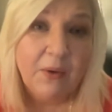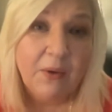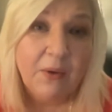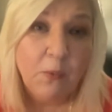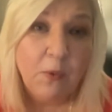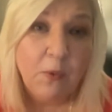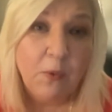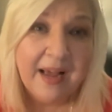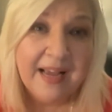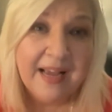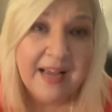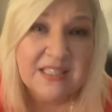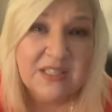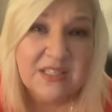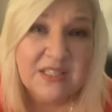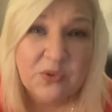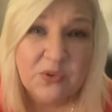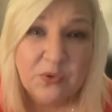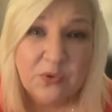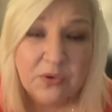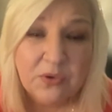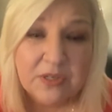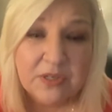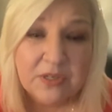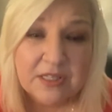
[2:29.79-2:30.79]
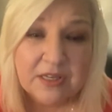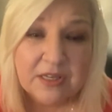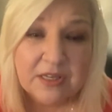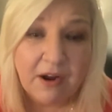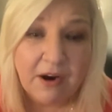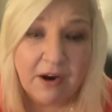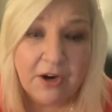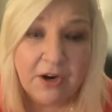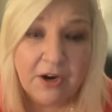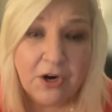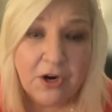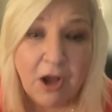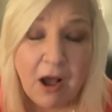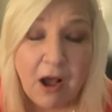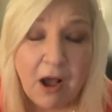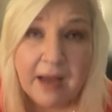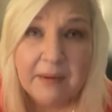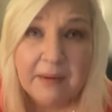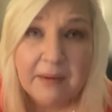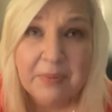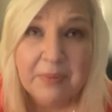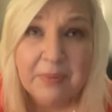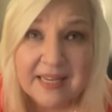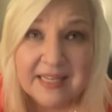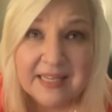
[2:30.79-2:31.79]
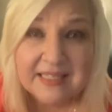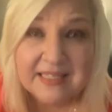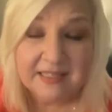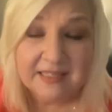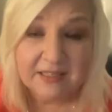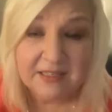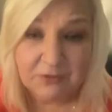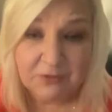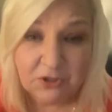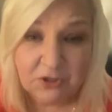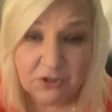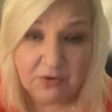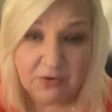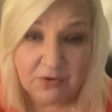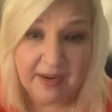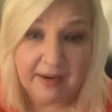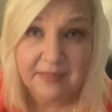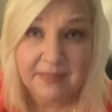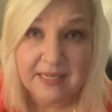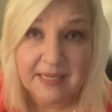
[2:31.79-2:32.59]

why schools are not places of joy.